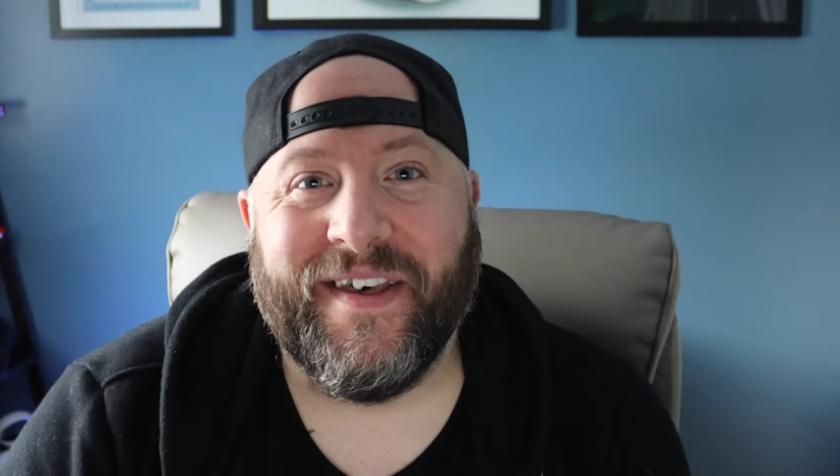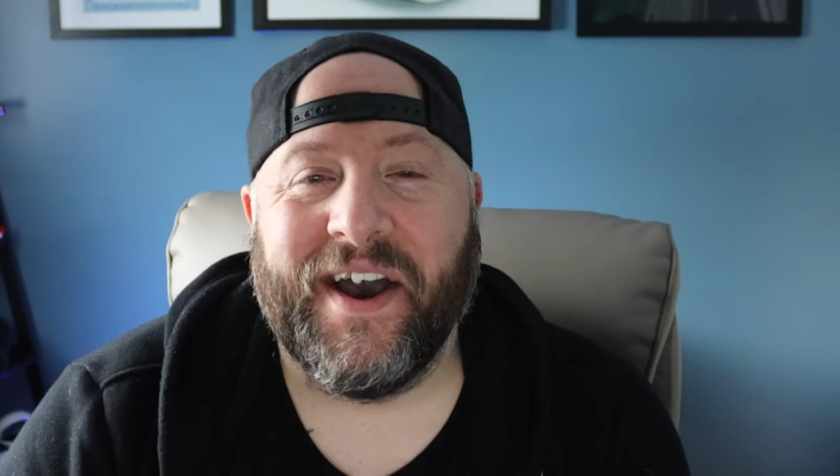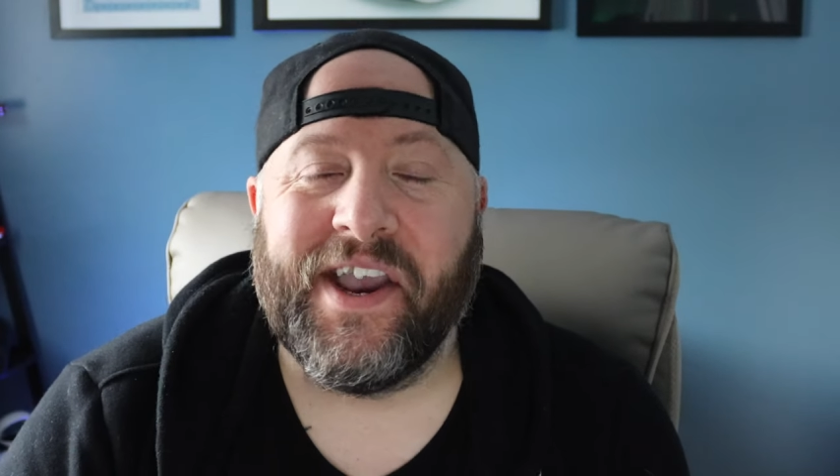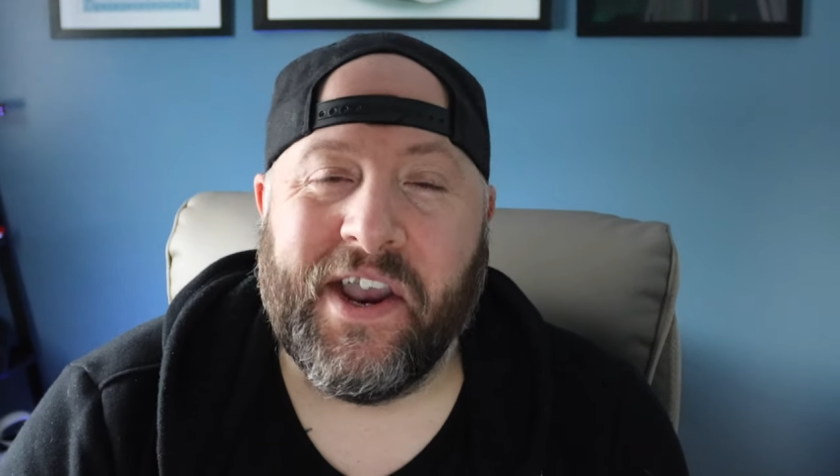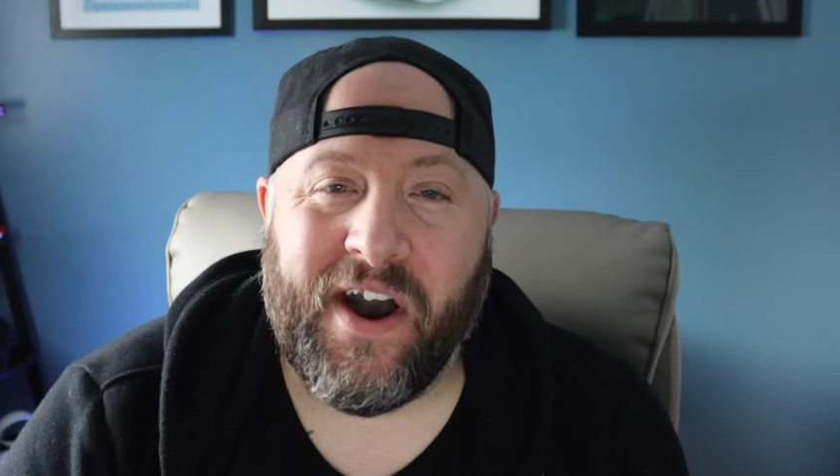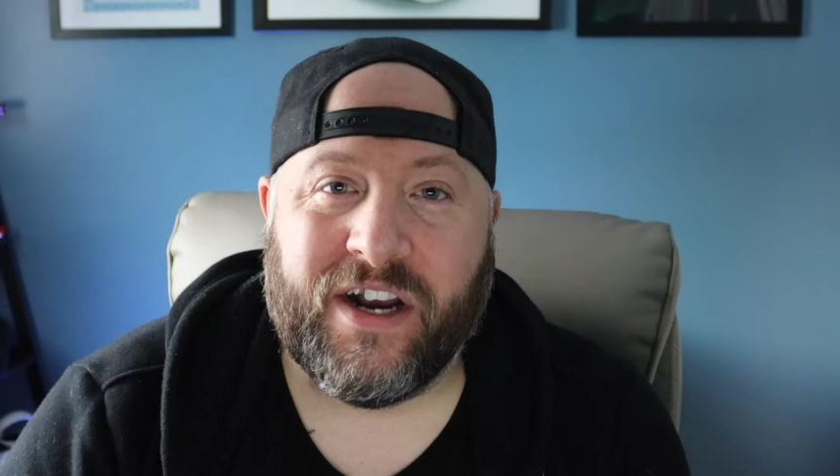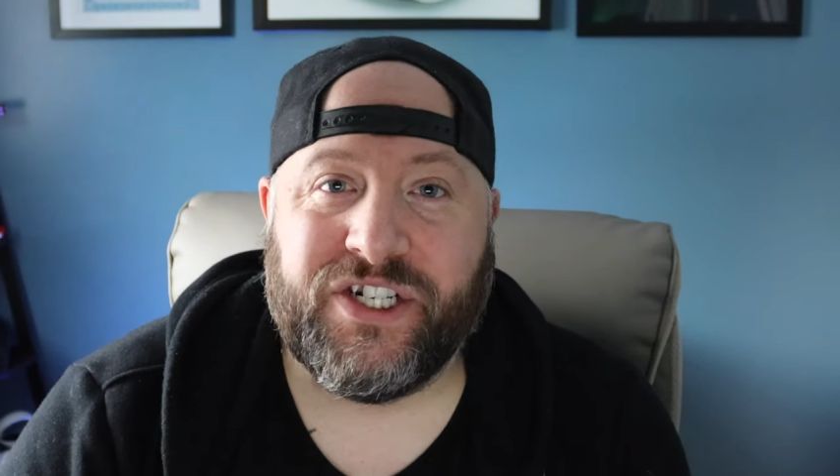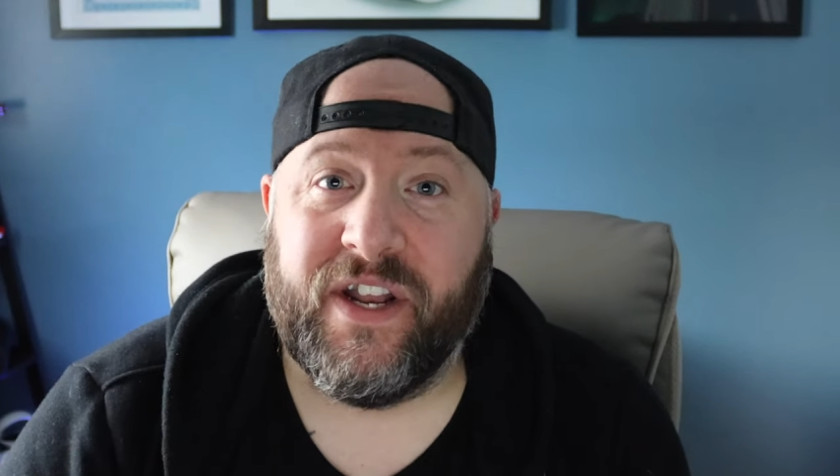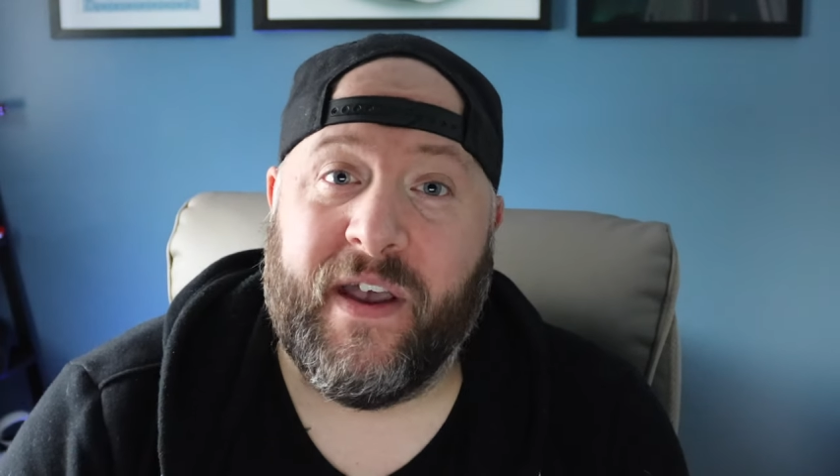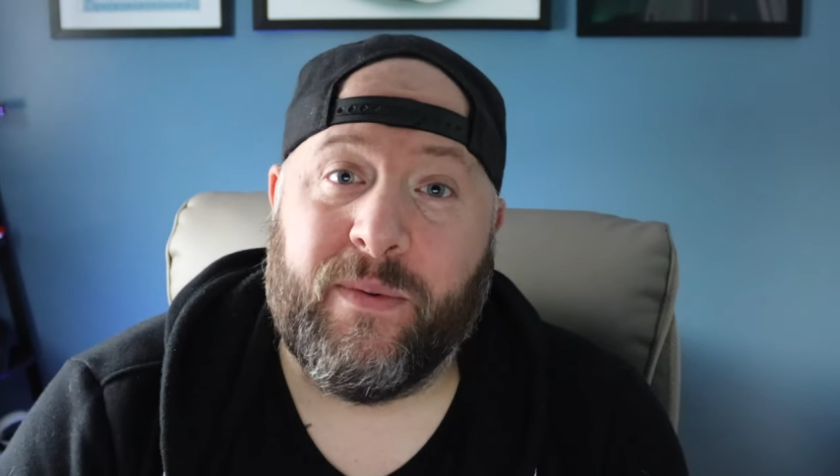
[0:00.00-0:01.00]
a
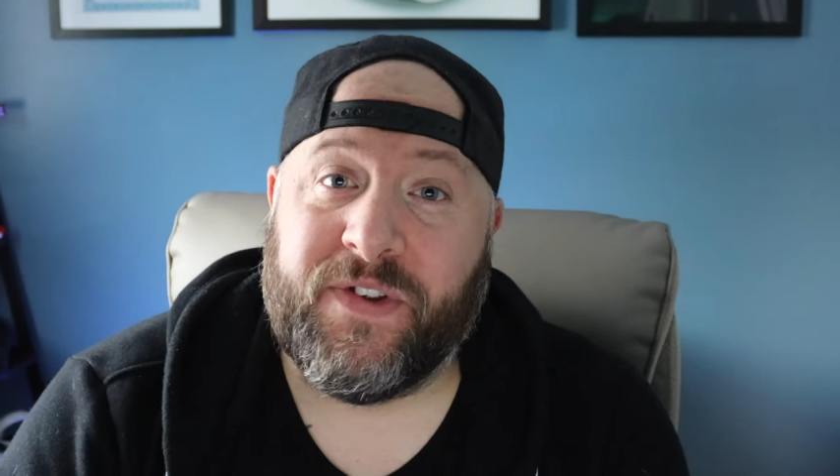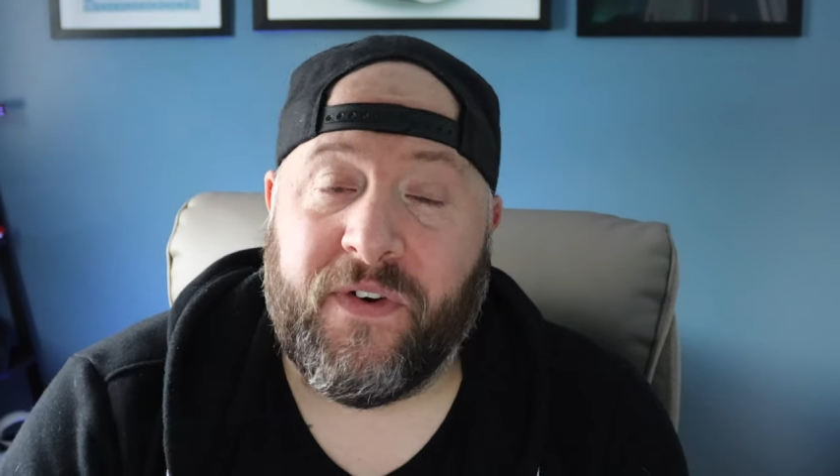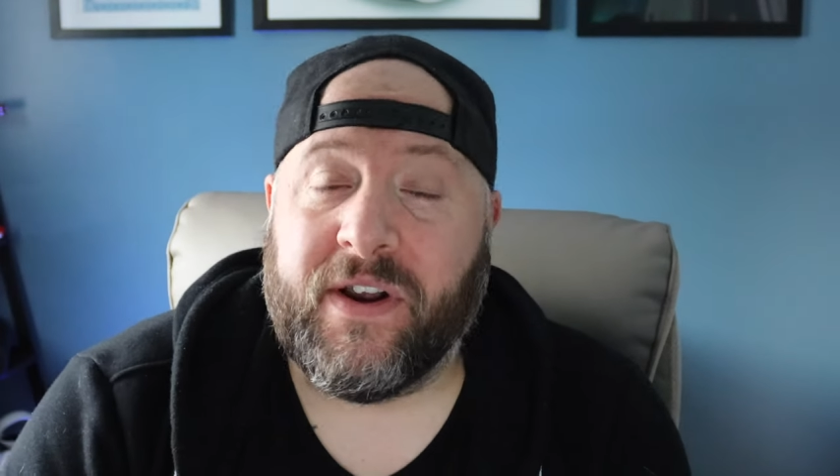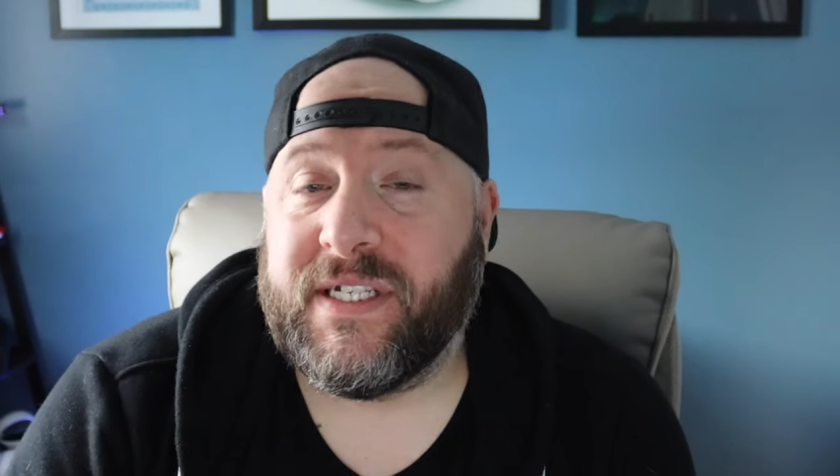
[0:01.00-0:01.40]
concoction that was very